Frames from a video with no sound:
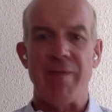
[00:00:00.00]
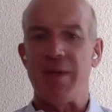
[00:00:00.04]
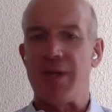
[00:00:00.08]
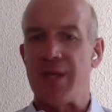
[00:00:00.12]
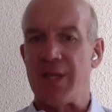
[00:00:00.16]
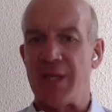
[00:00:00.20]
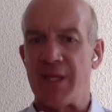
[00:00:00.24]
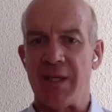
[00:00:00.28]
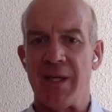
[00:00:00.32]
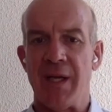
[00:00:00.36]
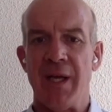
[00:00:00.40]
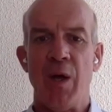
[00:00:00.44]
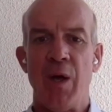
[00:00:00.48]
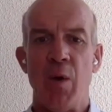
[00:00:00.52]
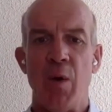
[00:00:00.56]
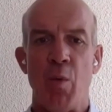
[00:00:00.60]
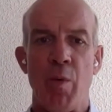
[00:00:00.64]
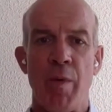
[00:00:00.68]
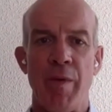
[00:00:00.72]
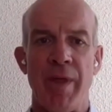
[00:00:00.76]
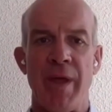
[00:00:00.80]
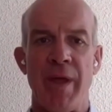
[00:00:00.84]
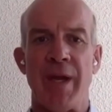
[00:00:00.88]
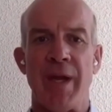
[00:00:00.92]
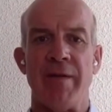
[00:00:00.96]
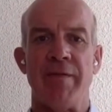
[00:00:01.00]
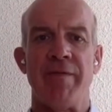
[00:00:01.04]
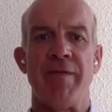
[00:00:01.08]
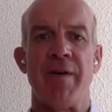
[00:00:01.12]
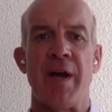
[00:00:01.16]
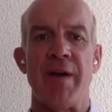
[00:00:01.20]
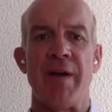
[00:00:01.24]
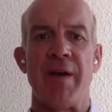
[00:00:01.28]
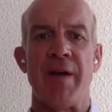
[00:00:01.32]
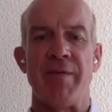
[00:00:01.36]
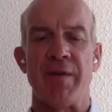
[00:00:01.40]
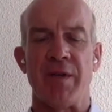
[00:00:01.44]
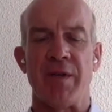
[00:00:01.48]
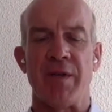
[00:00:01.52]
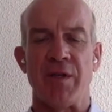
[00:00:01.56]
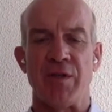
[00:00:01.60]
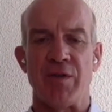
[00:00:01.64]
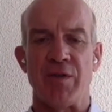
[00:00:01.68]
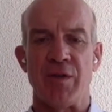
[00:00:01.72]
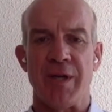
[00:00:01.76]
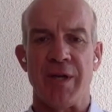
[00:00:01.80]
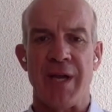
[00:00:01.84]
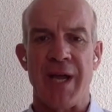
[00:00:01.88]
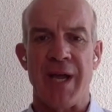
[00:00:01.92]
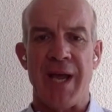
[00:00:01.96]
everything within a
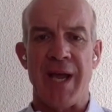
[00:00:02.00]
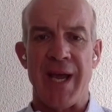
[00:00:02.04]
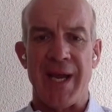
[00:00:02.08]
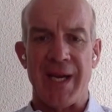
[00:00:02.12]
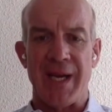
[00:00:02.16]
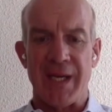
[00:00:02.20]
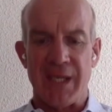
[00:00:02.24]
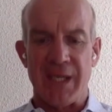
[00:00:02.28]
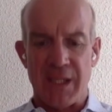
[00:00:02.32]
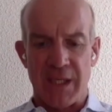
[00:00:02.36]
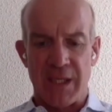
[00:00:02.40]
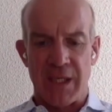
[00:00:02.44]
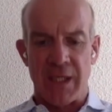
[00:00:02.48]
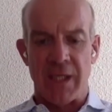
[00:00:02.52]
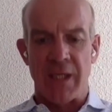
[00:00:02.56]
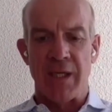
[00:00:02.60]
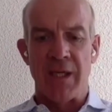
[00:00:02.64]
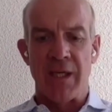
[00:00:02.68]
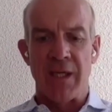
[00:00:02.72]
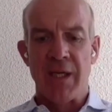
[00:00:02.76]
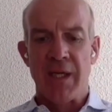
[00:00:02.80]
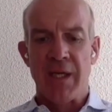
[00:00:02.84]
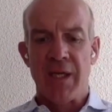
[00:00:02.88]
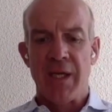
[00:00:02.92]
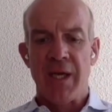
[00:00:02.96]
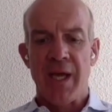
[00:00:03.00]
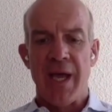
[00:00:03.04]
500-hectare